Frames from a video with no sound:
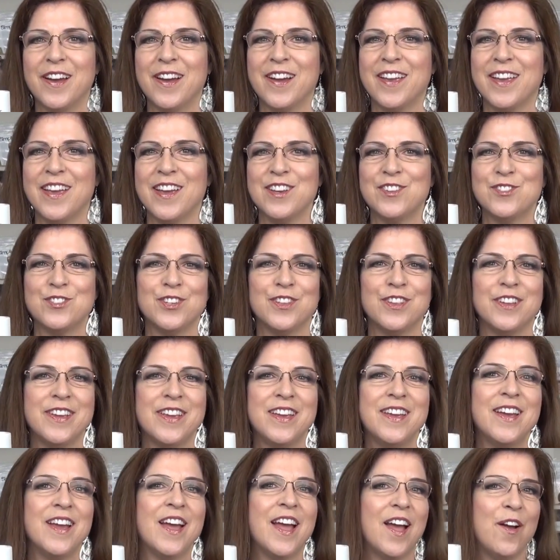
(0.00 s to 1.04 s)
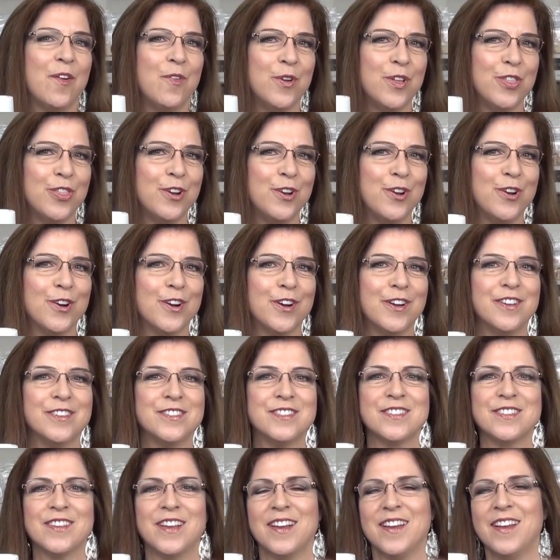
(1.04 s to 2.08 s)
occasionally with the
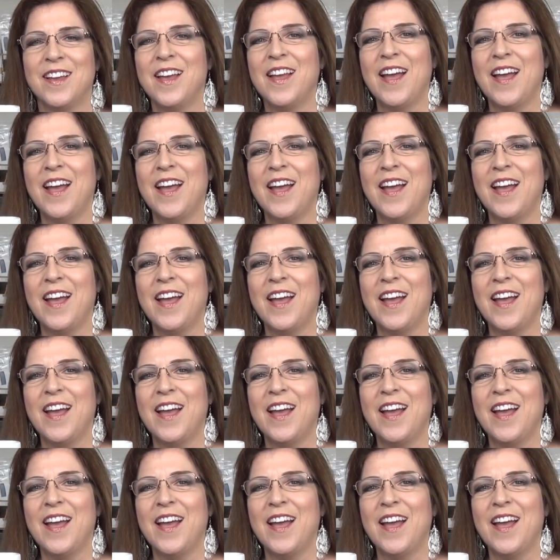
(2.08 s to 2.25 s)
girls